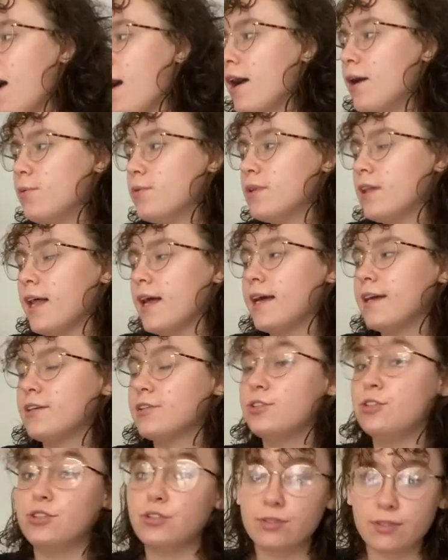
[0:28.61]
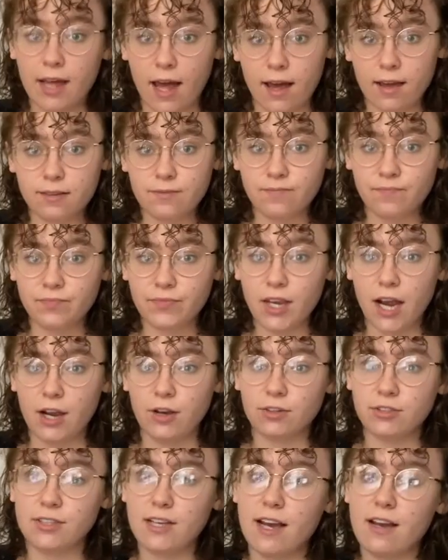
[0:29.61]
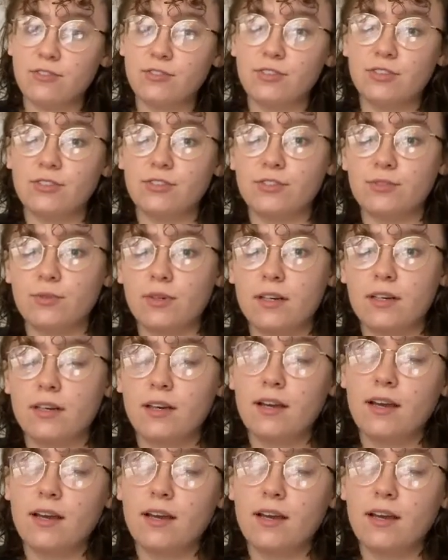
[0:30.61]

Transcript: I would like to do that. I also have to